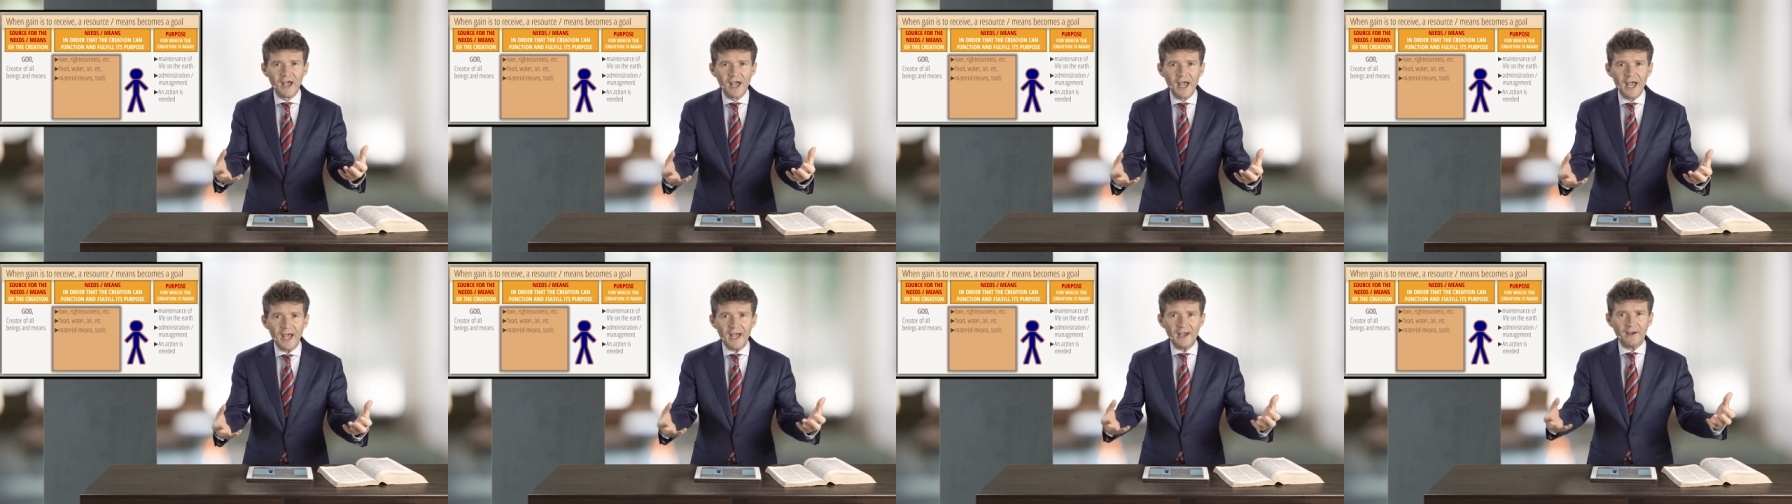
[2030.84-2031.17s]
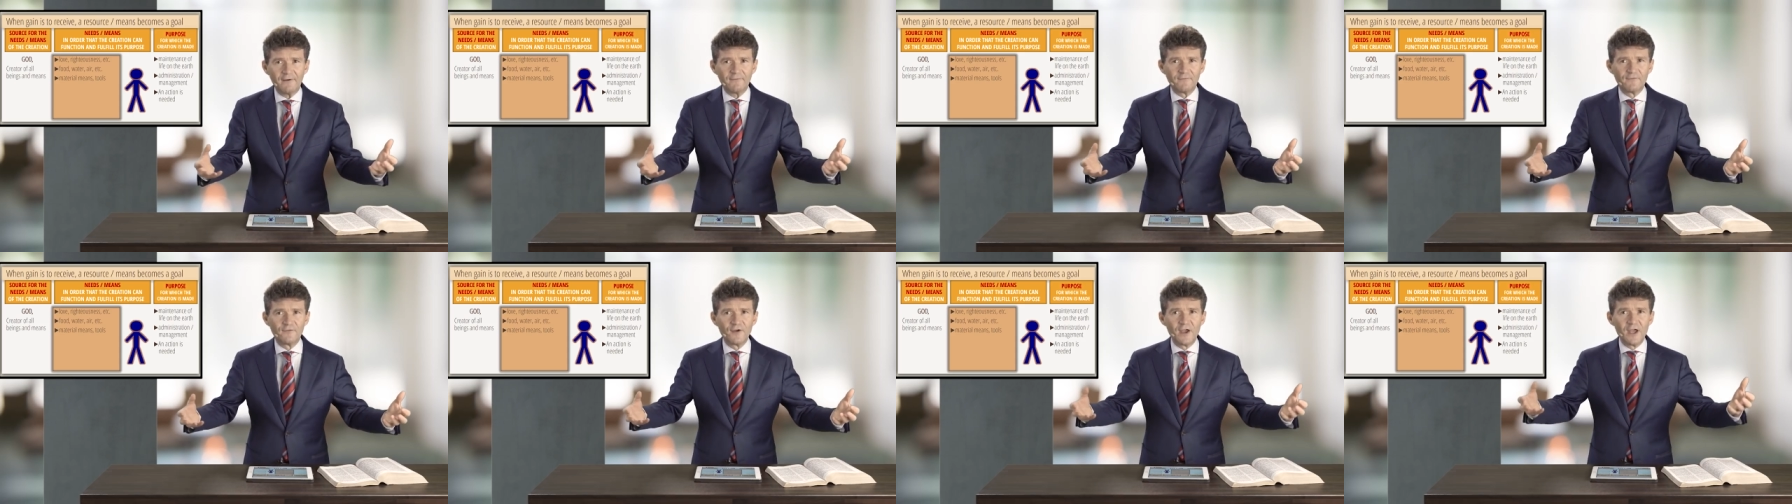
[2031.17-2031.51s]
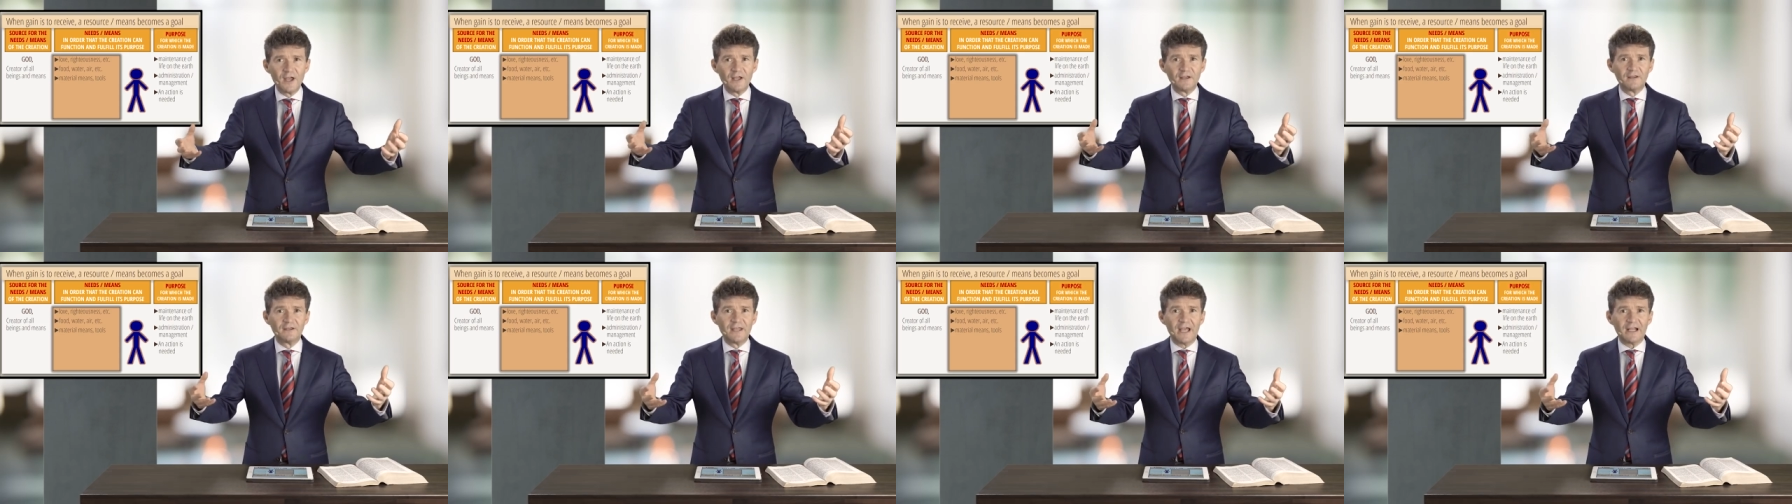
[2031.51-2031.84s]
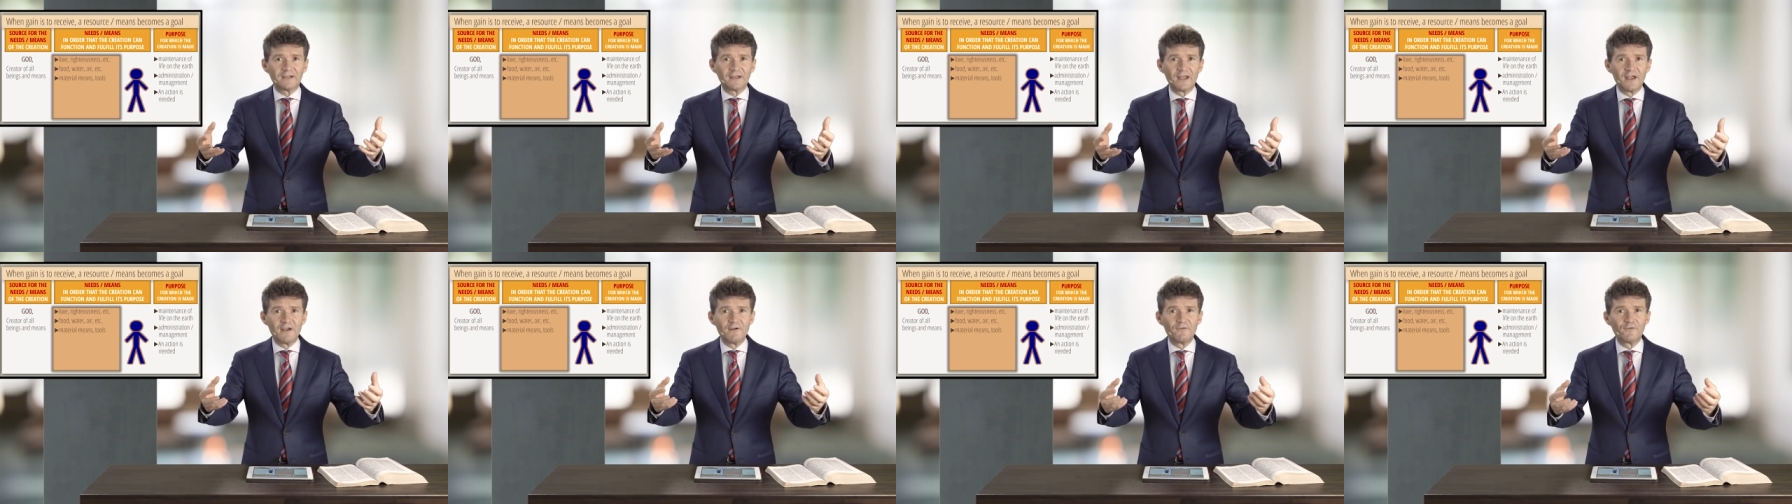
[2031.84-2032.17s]
have
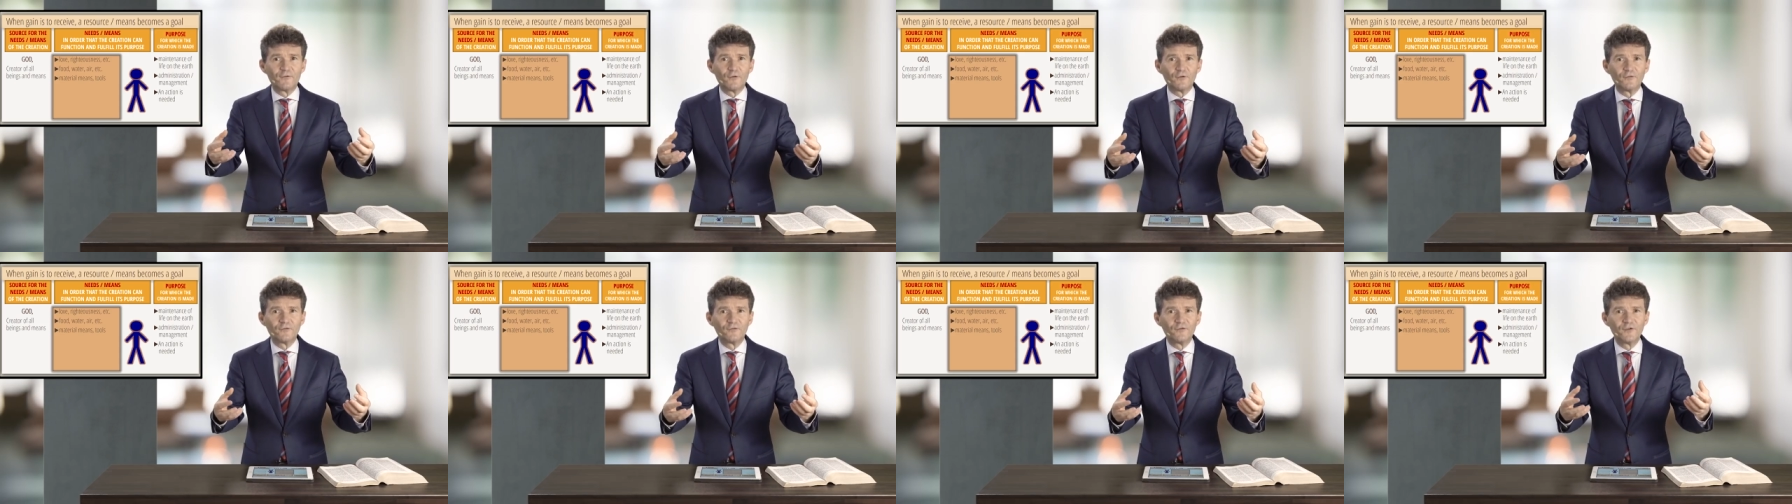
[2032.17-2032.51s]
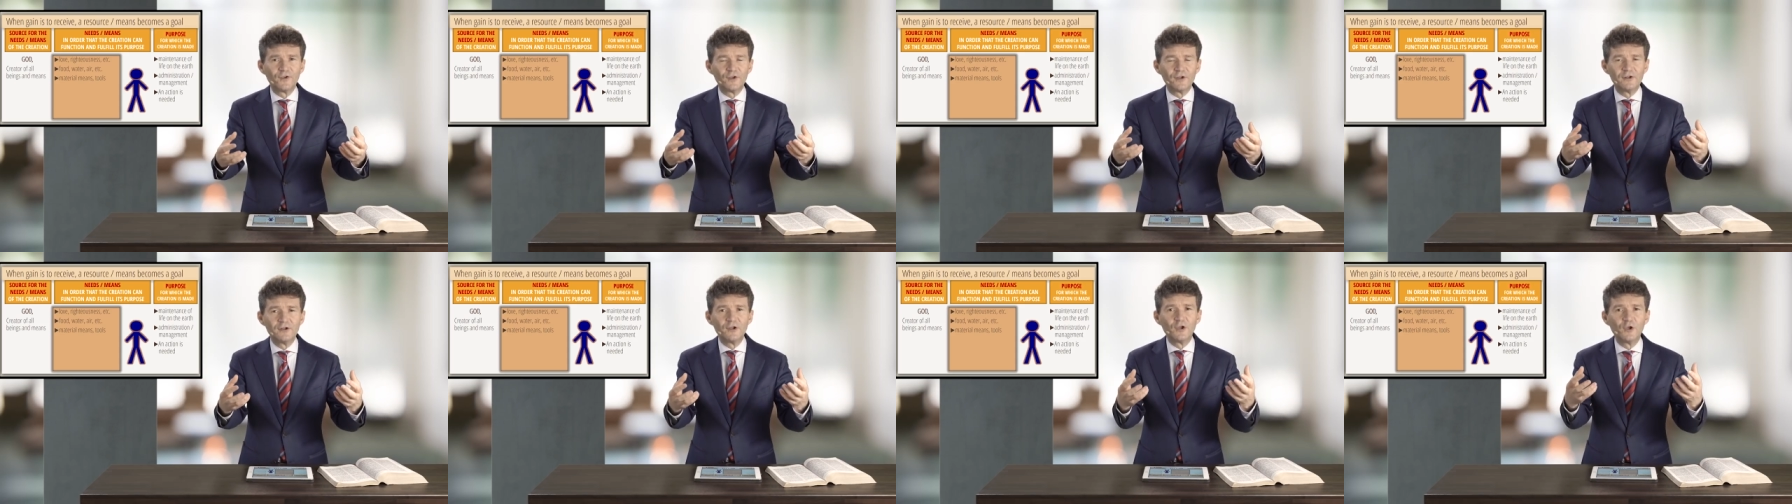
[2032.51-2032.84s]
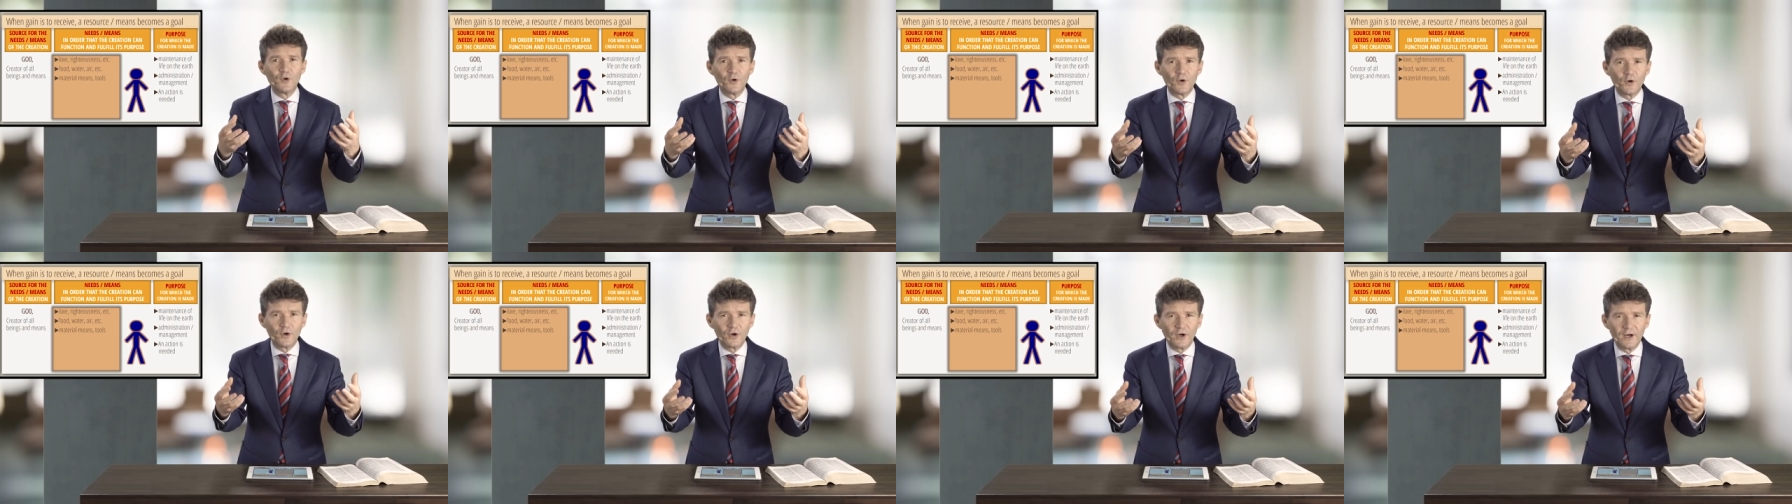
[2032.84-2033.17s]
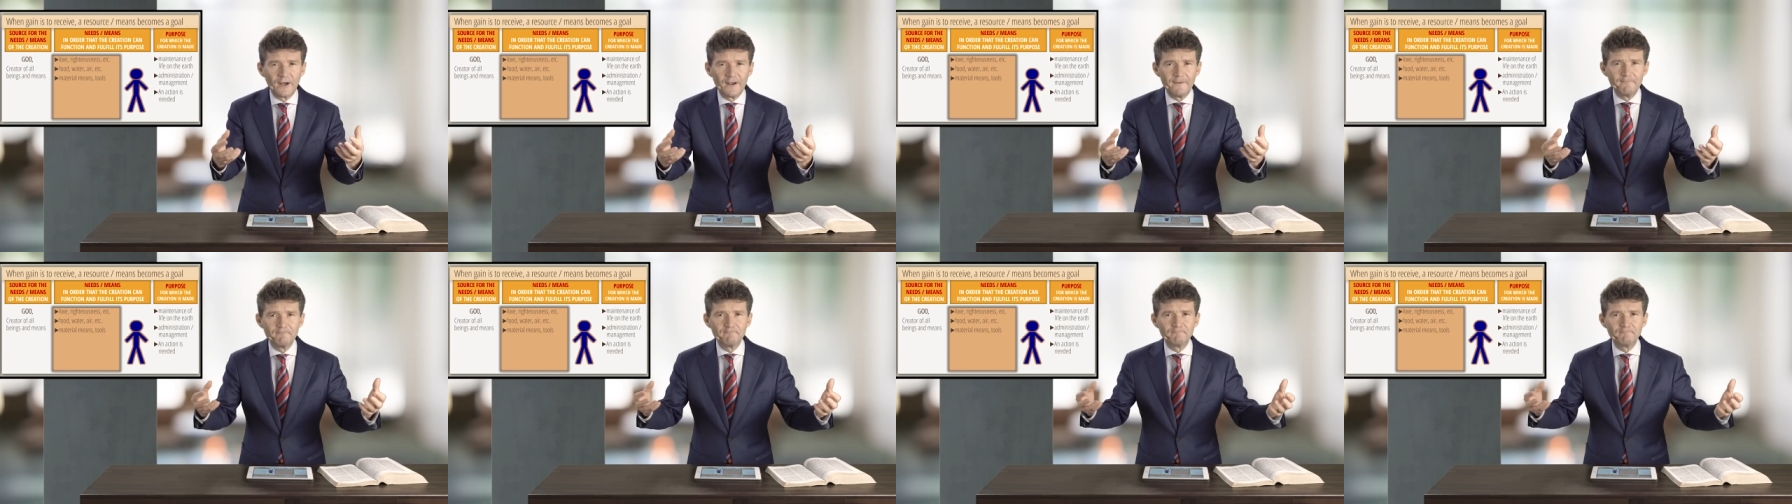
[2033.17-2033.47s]
that fulfill your